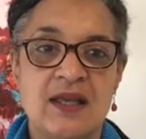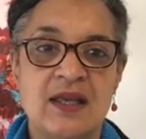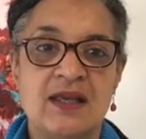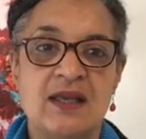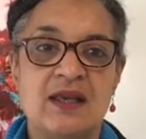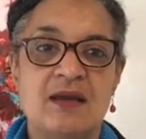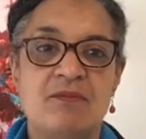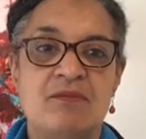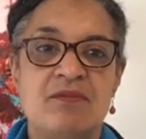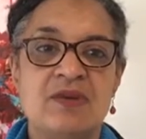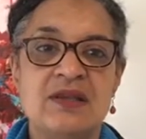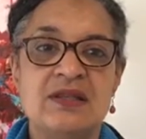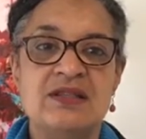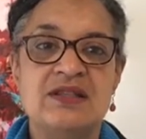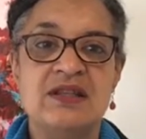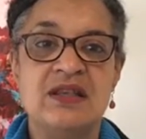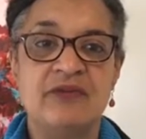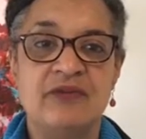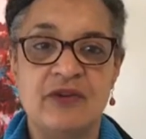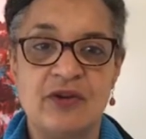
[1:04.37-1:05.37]
it can be
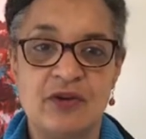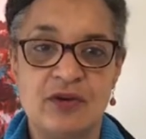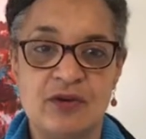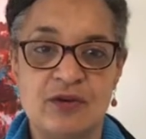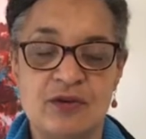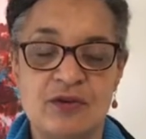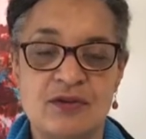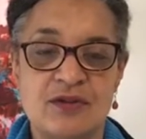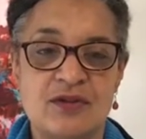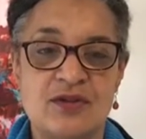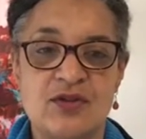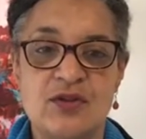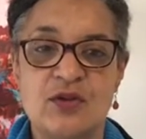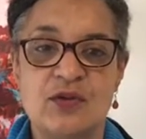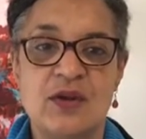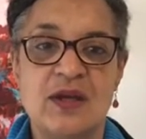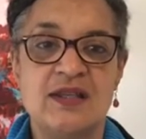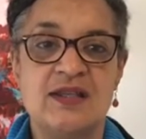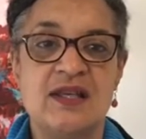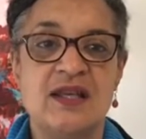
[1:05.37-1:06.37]
difficult
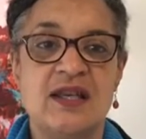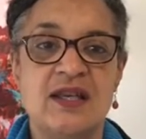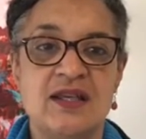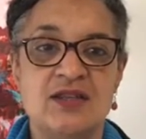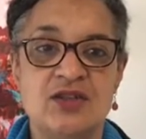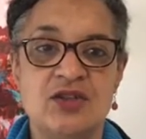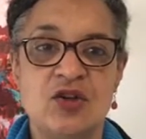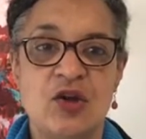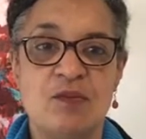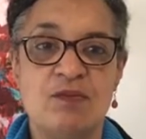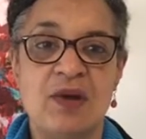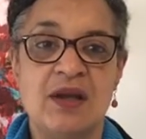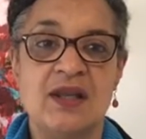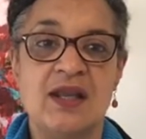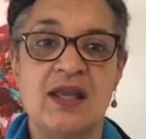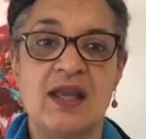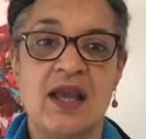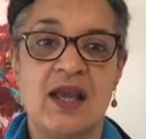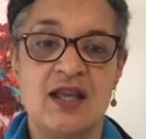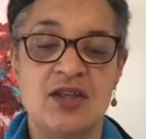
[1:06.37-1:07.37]
to adhere to your
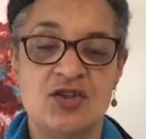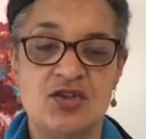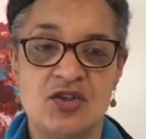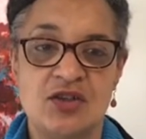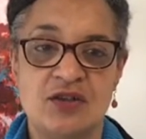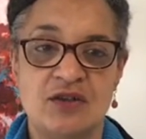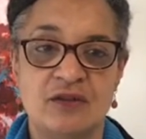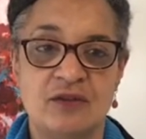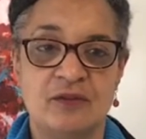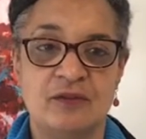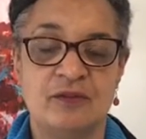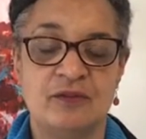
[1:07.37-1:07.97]
medication.